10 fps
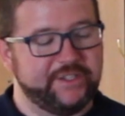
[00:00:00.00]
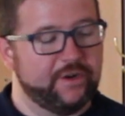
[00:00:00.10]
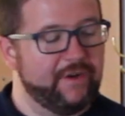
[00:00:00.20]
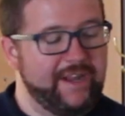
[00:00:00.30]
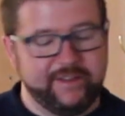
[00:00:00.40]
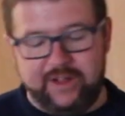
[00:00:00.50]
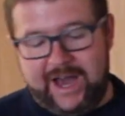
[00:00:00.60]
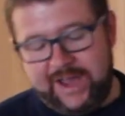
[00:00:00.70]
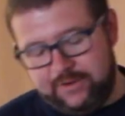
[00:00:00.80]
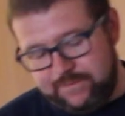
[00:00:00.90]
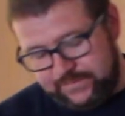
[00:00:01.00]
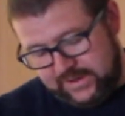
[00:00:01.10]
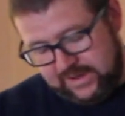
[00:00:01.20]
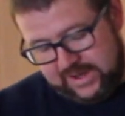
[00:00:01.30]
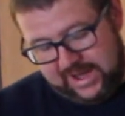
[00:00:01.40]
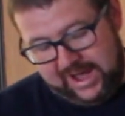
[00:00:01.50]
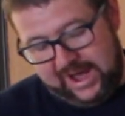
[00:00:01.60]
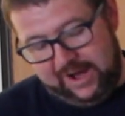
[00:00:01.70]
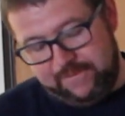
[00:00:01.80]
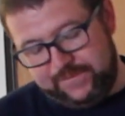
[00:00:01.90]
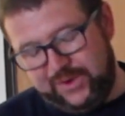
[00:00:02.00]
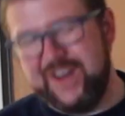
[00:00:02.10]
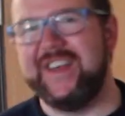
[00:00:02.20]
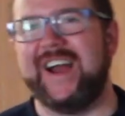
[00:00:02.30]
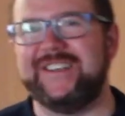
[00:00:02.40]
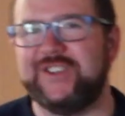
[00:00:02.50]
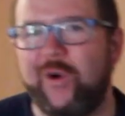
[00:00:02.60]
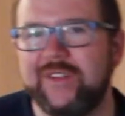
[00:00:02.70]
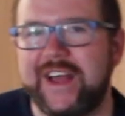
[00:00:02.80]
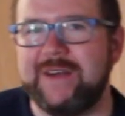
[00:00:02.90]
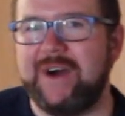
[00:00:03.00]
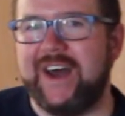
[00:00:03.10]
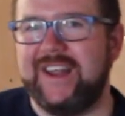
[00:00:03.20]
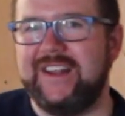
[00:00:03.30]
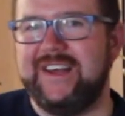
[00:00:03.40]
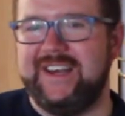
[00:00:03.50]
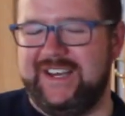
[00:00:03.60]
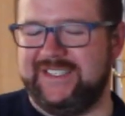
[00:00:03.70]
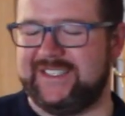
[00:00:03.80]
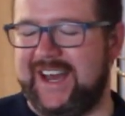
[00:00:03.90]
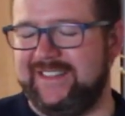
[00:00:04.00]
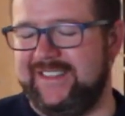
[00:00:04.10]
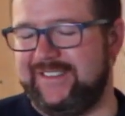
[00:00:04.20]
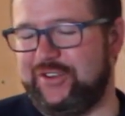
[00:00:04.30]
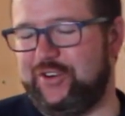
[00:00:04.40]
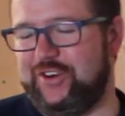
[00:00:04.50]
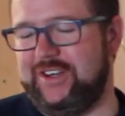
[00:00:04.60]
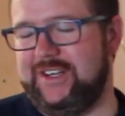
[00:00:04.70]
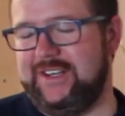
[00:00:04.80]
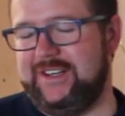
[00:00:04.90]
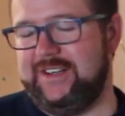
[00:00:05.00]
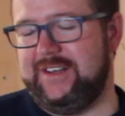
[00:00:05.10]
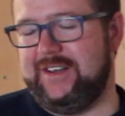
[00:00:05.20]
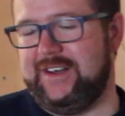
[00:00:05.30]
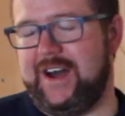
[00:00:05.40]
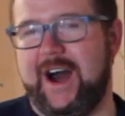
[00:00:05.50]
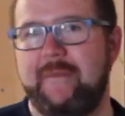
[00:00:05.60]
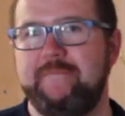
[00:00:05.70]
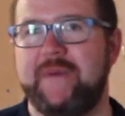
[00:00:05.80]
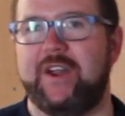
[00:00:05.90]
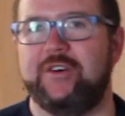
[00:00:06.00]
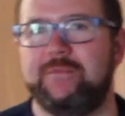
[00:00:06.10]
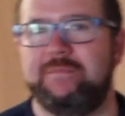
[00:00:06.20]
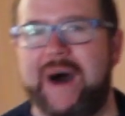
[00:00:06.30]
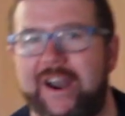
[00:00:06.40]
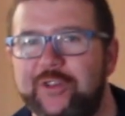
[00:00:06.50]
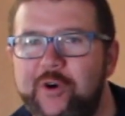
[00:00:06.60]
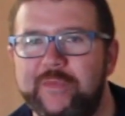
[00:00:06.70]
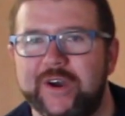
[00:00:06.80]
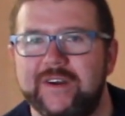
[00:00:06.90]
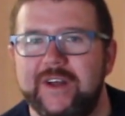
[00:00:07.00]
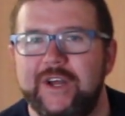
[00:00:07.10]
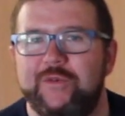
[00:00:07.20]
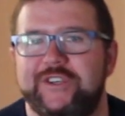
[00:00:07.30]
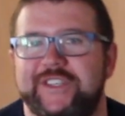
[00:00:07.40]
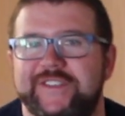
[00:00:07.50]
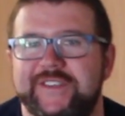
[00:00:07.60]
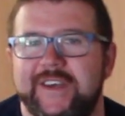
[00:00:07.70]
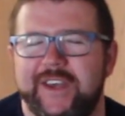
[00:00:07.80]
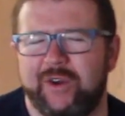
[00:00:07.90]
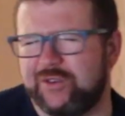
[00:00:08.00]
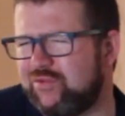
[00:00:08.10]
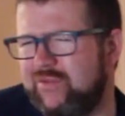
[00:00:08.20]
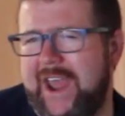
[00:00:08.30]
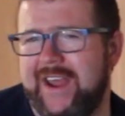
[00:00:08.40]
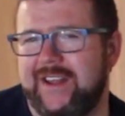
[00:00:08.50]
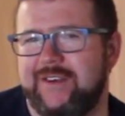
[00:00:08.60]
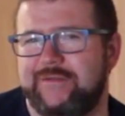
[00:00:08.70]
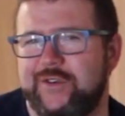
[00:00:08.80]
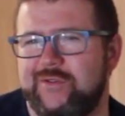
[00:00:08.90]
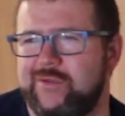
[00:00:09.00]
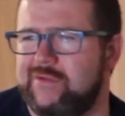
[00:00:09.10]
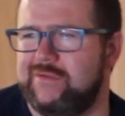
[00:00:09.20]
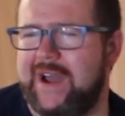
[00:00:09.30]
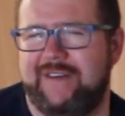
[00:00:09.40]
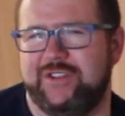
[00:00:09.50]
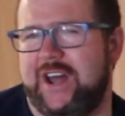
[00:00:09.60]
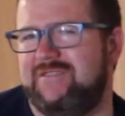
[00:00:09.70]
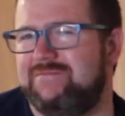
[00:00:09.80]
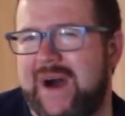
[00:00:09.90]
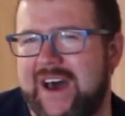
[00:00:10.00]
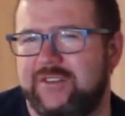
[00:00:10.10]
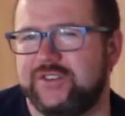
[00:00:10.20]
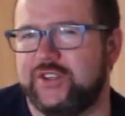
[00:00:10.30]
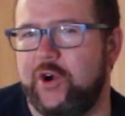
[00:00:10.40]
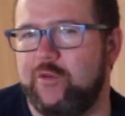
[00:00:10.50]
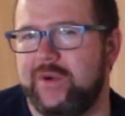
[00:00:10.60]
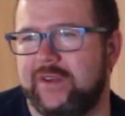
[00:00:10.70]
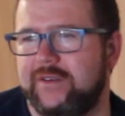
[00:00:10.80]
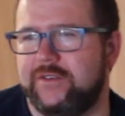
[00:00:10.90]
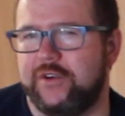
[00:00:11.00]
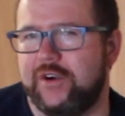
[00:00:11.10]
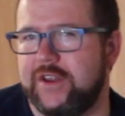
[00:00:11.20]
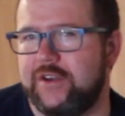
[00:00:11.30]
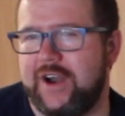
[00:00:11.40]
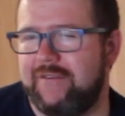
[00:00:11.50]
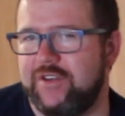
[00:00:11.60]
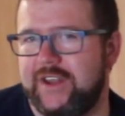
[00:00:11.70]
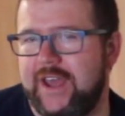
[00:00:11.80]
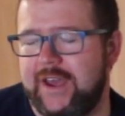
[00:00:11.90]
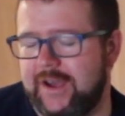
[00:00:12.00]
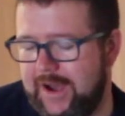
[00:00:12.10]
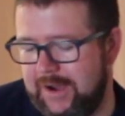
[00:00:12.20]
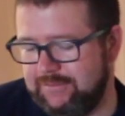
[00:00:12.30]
It's a great little item. The only thing I don't like about it is it's got this little metal bottle opener, which is great if you have a lot of bottles to open during your everyday